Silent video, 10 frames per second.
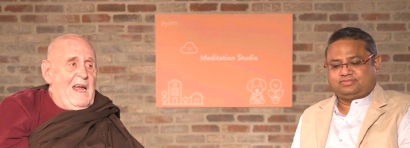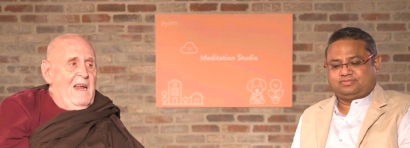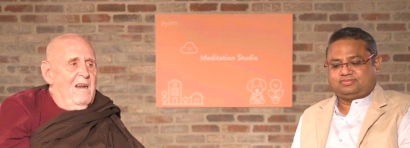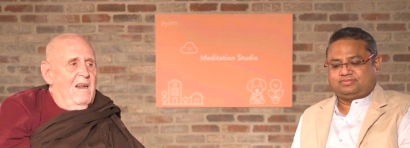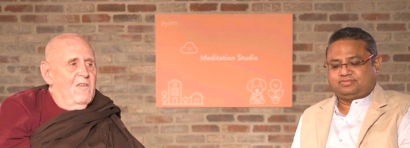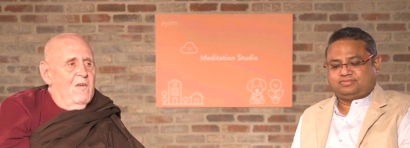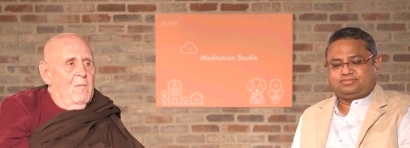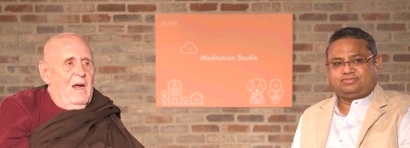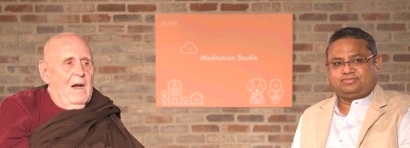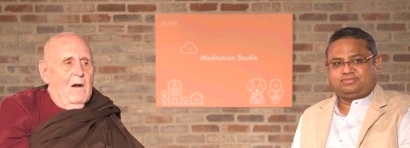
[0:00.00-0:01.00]
Speaker 1: it doesn't
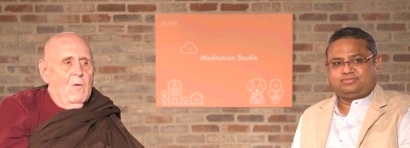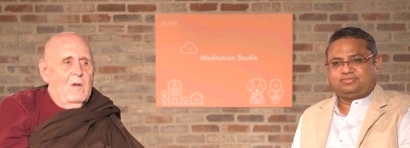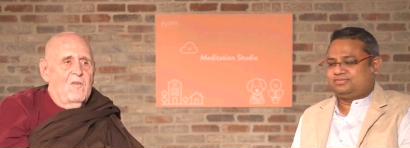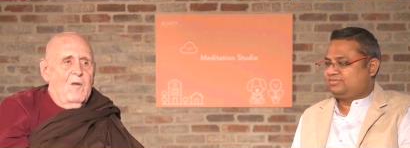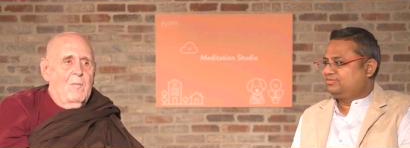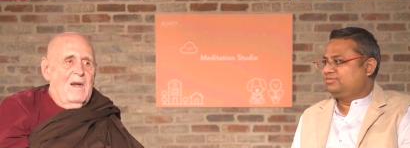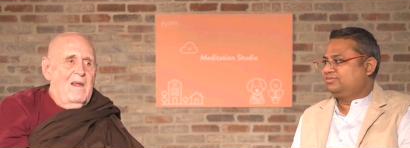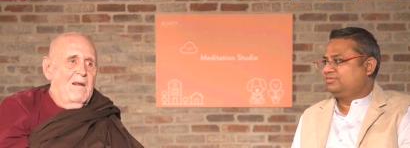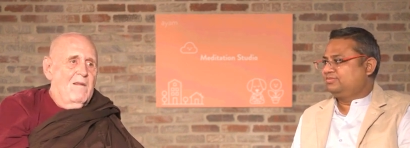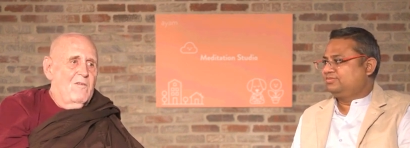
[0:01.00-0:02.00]
matter what
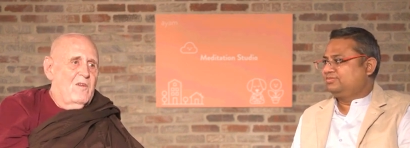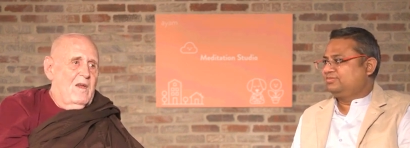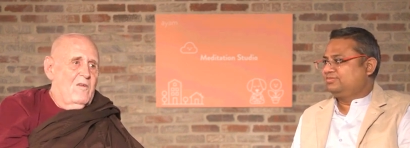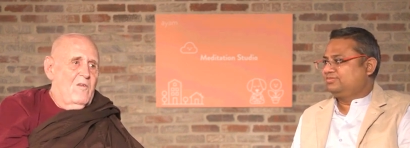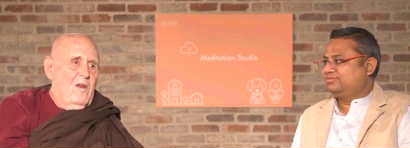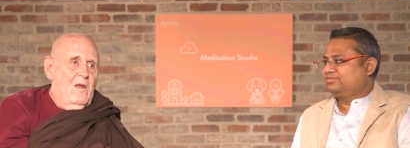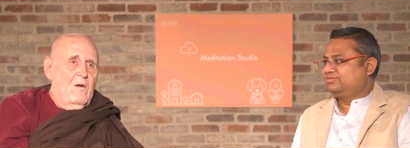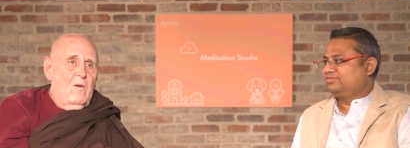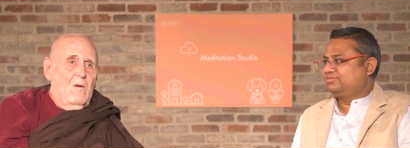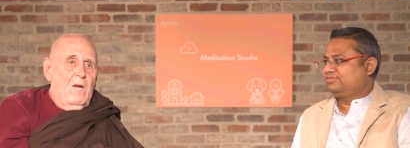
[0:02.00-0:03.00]
somebody else says to you.
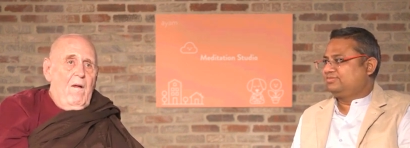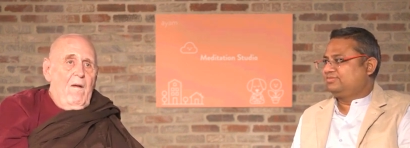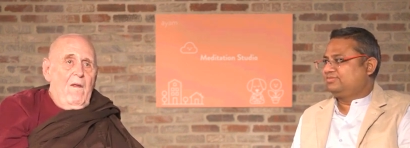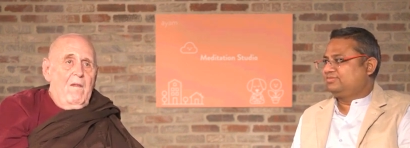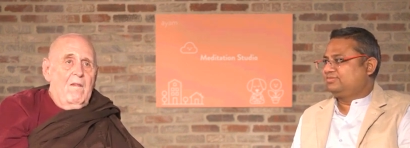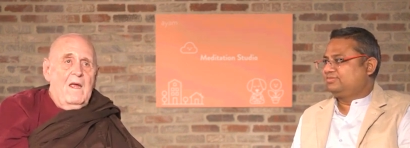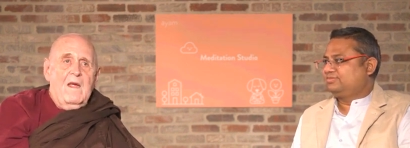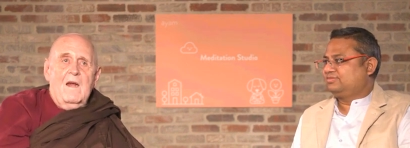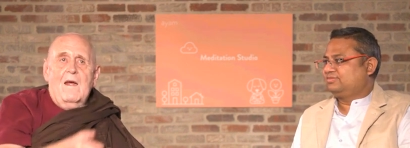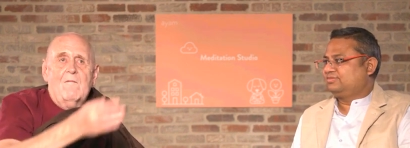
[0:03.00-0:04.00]
They
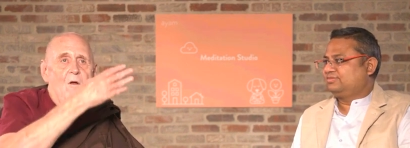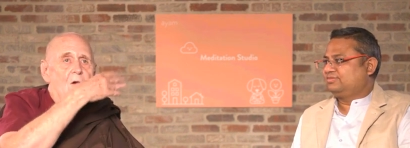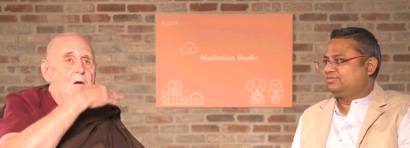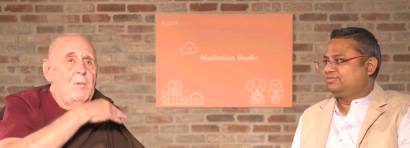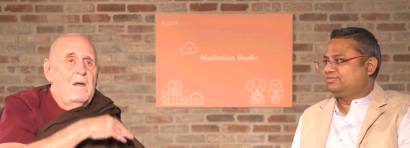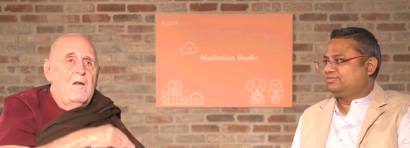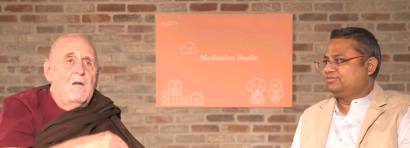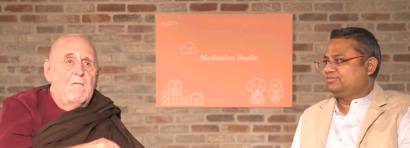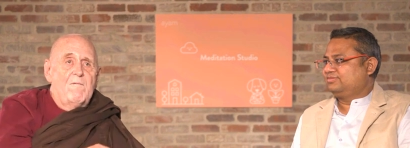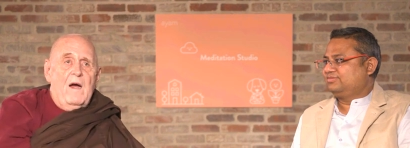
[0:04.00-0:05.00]
can have their
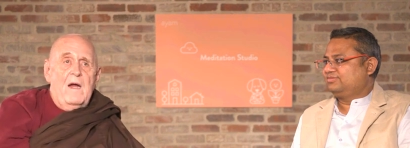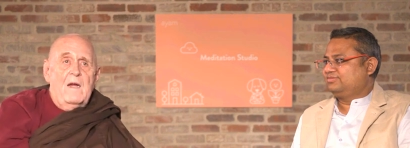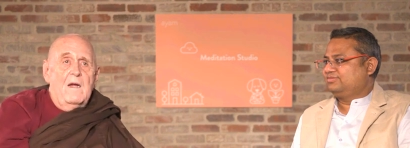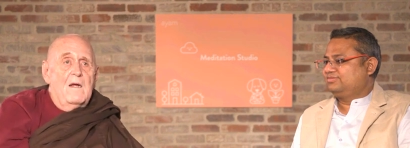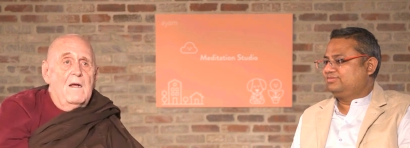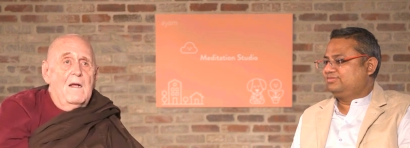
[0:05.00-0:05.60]
opinion, fine.